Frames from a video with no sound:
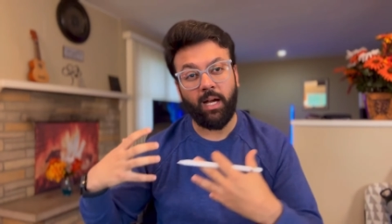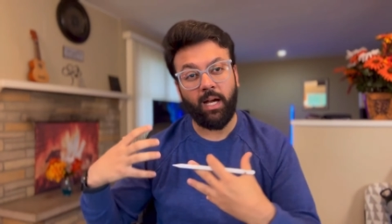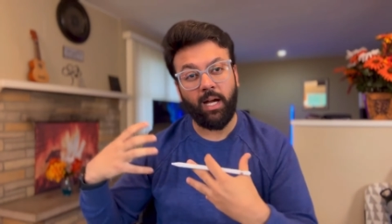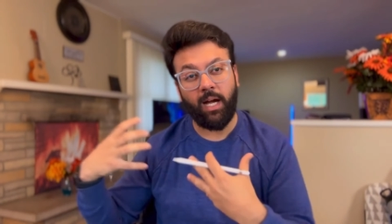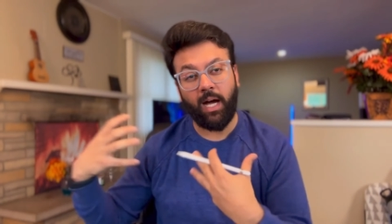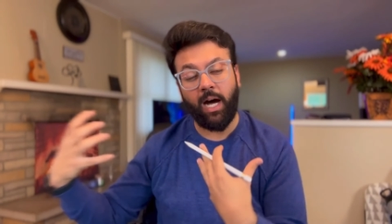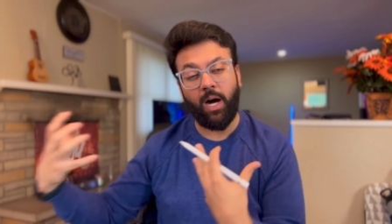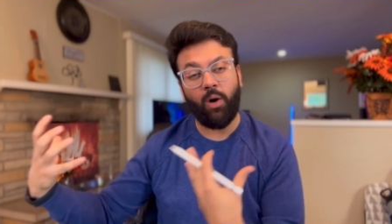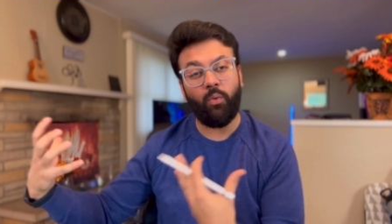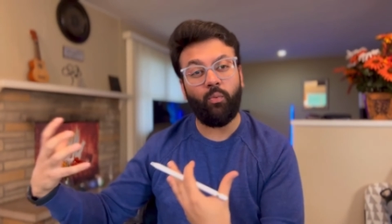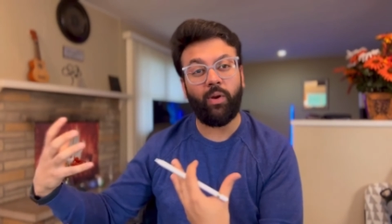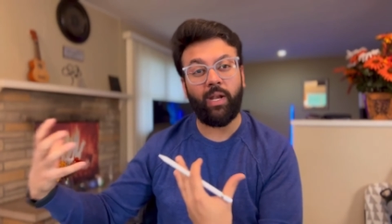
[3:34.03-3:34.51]

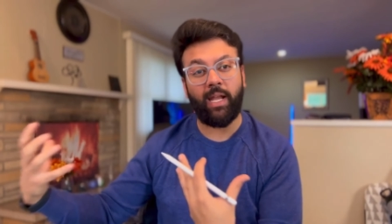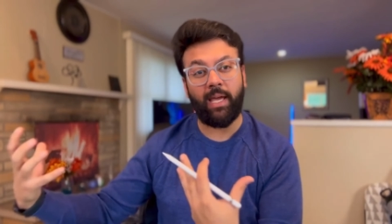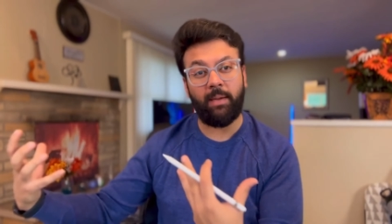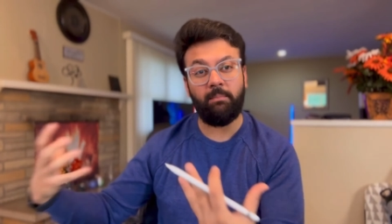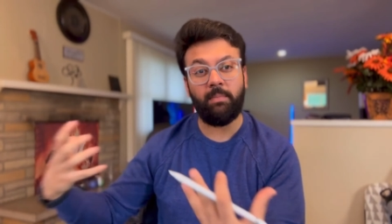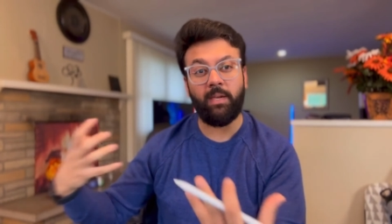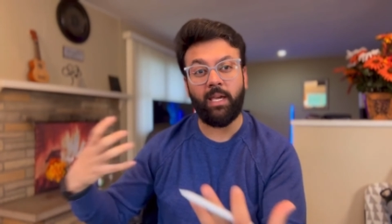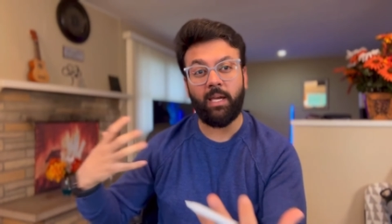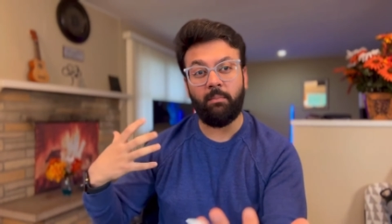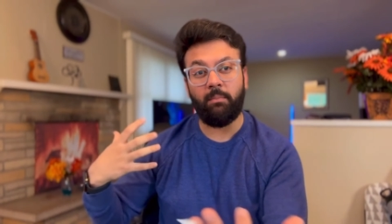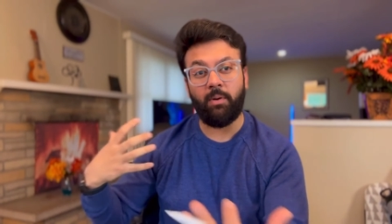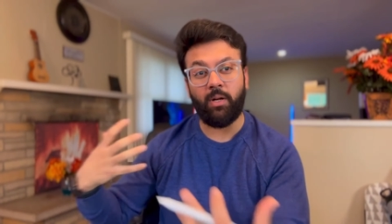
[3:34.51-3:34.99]
How will I
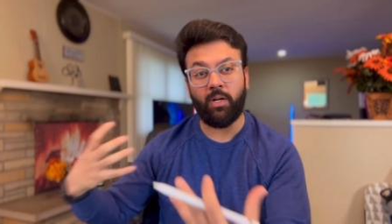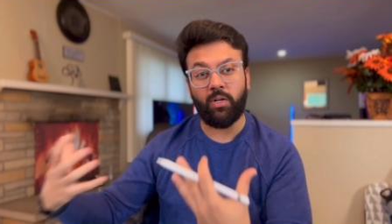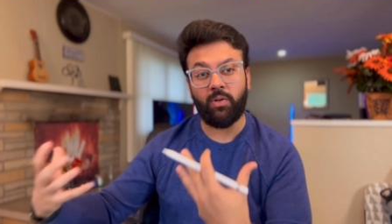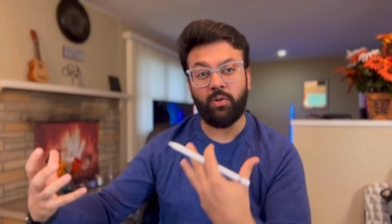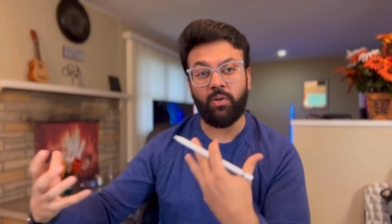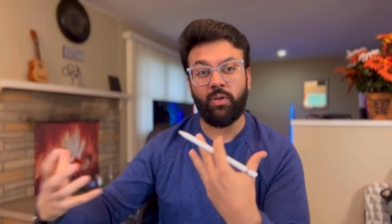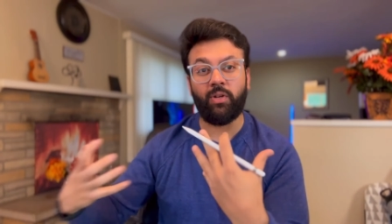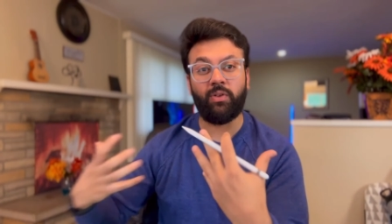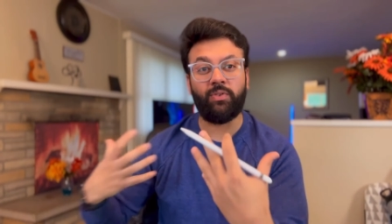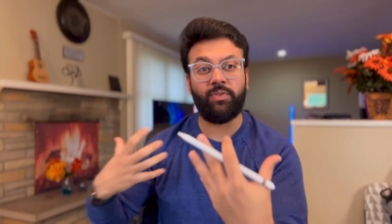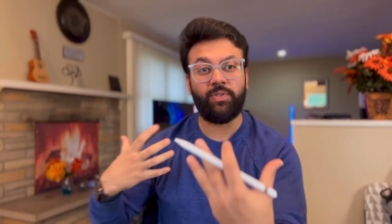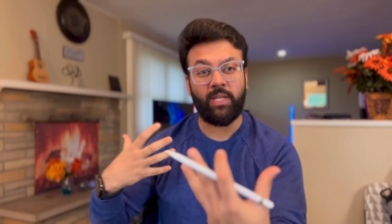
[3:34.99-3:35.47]
be able
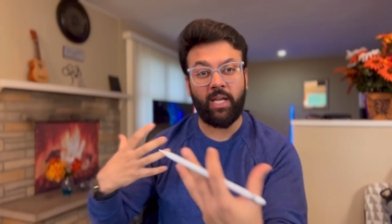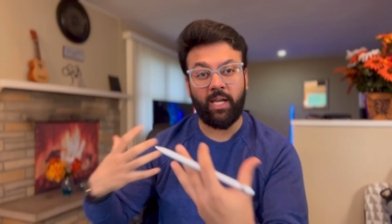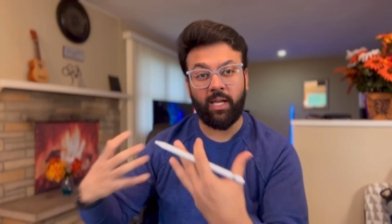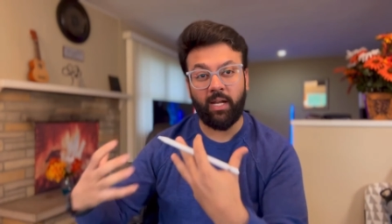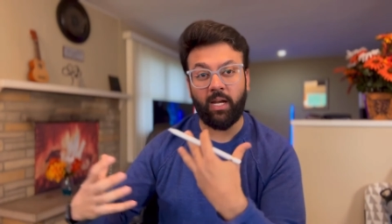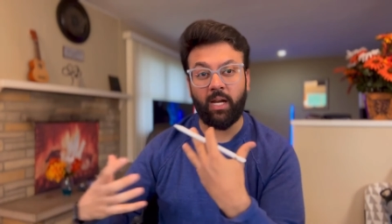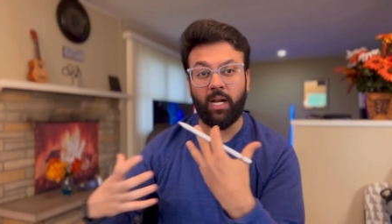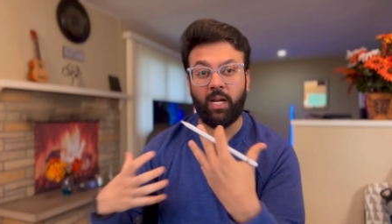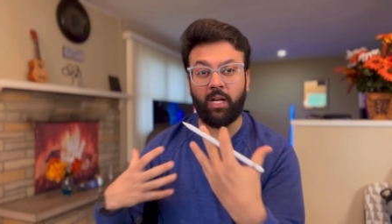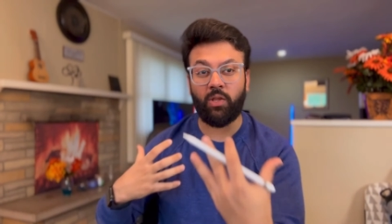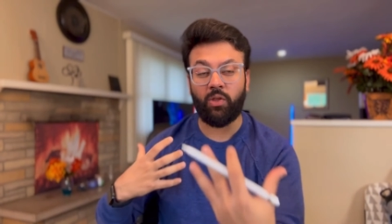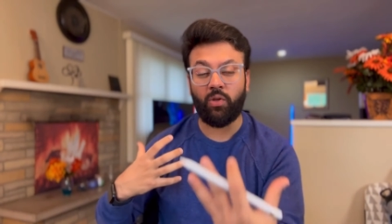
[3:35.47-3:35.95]
to
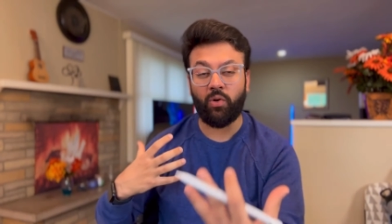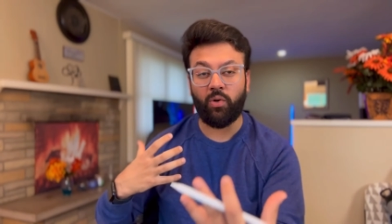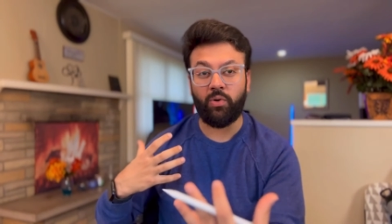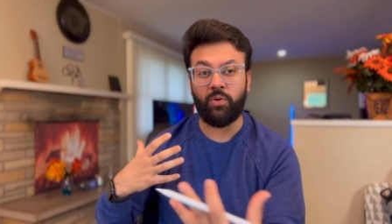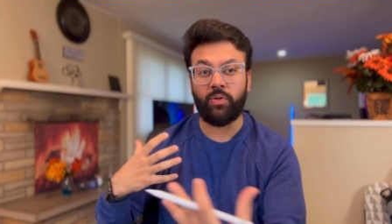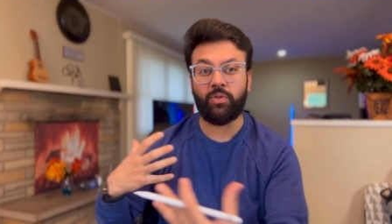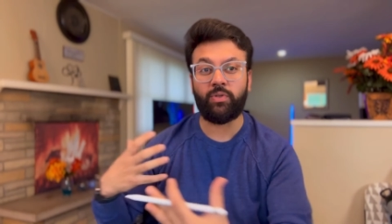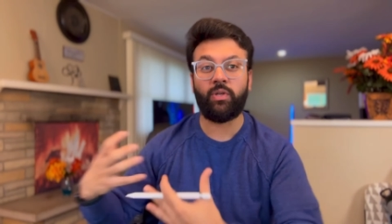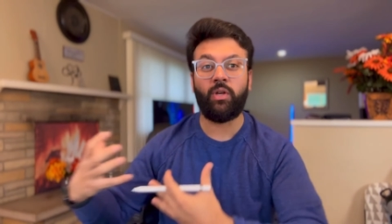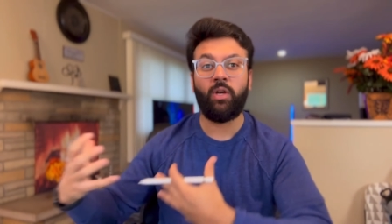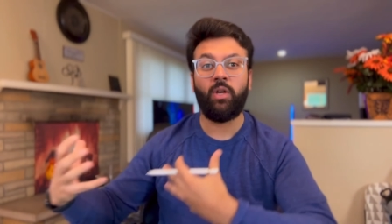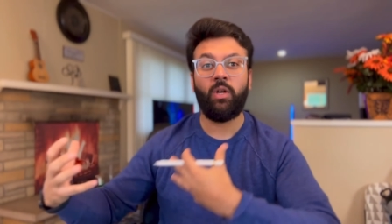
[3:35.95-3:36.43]
segregate
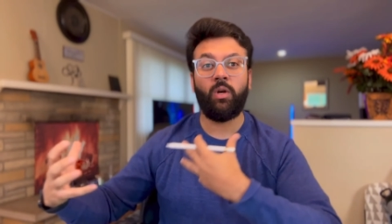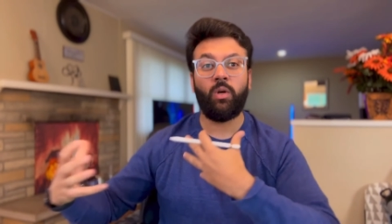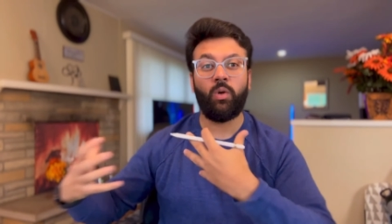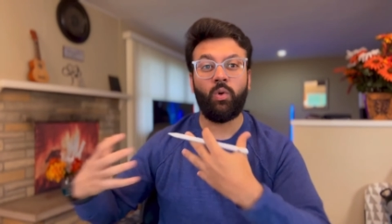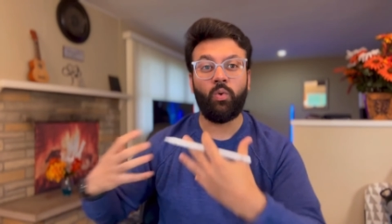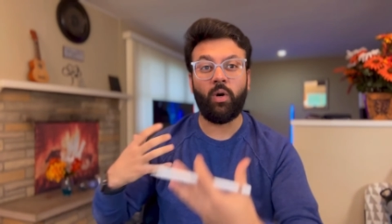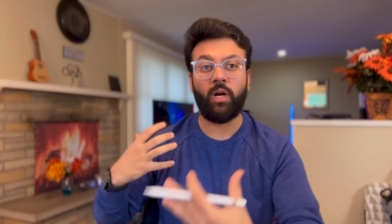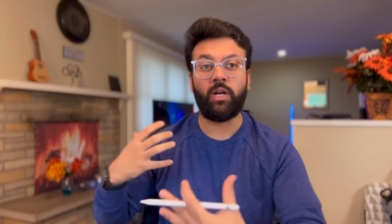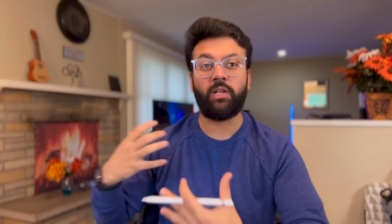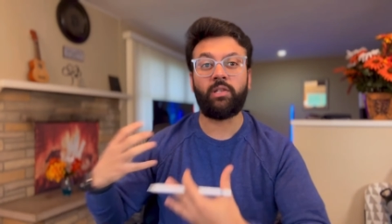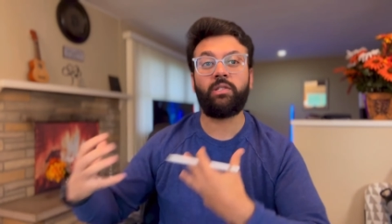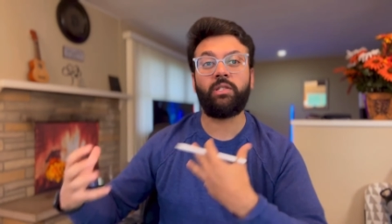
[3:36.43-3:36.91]
those
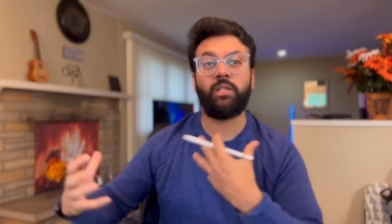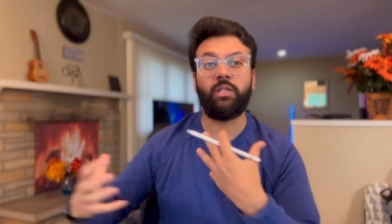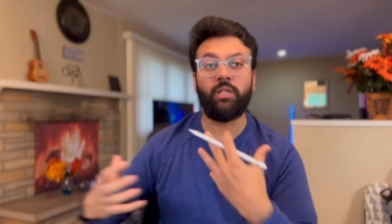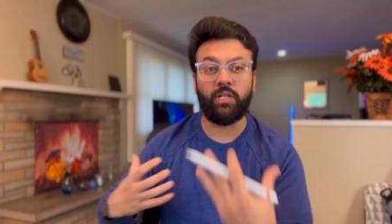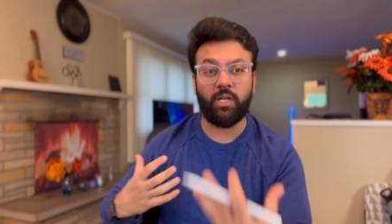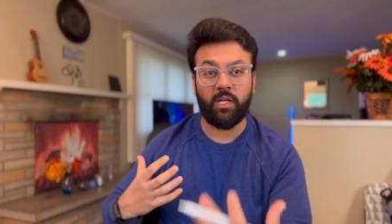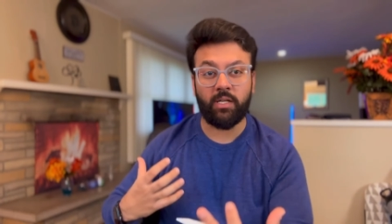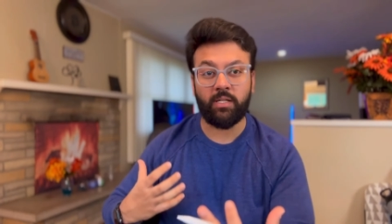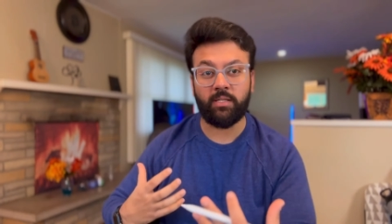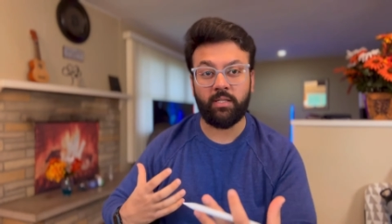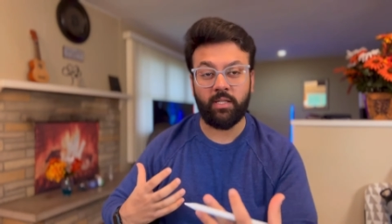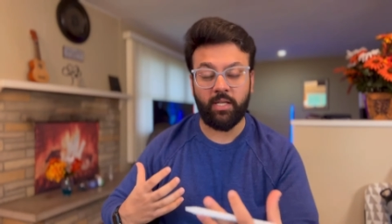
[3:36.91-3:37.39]
who are
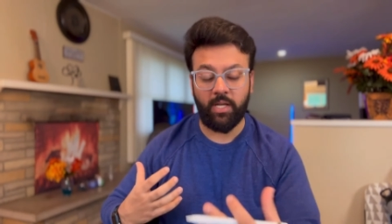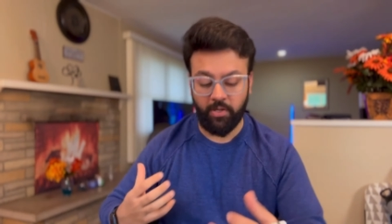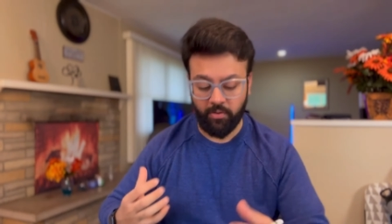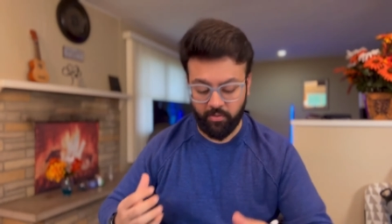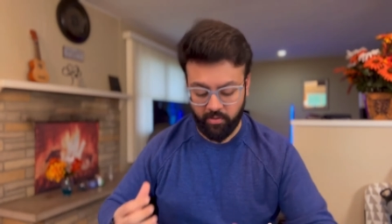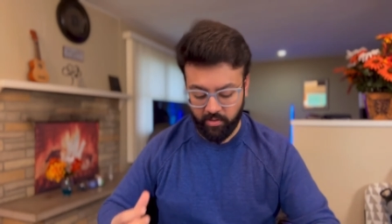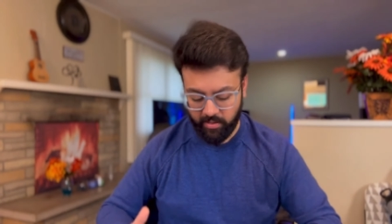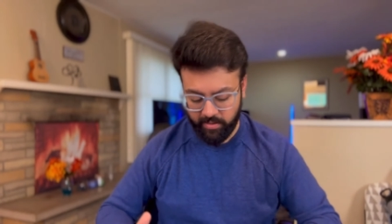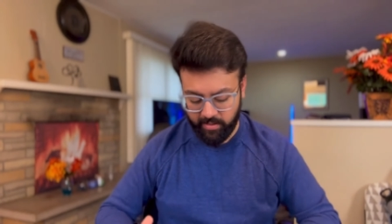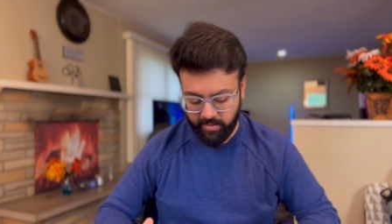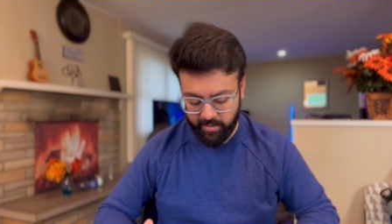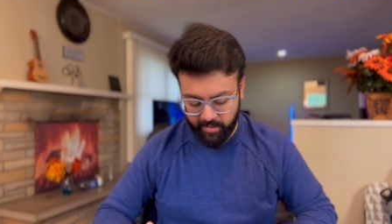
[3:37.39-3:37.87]
seriously
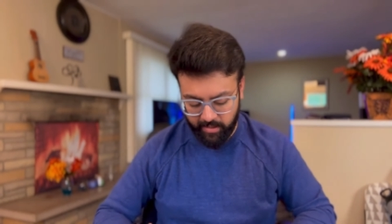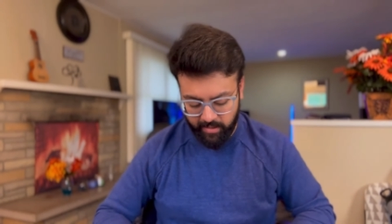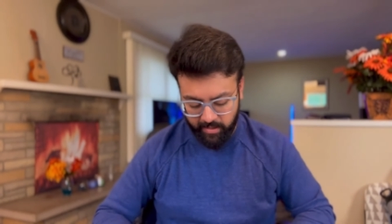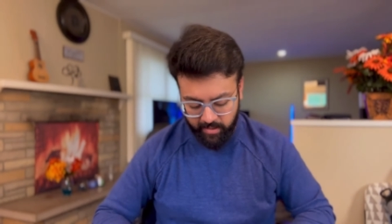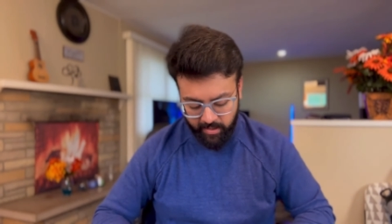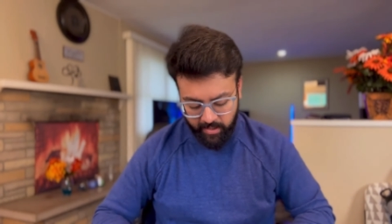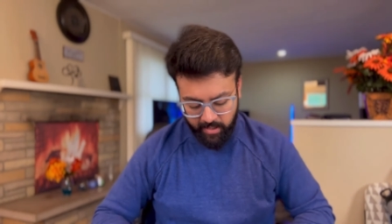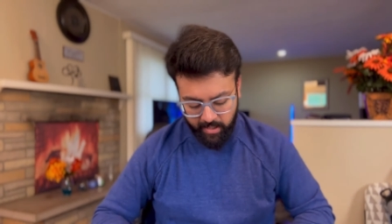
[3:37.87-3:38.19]
interested?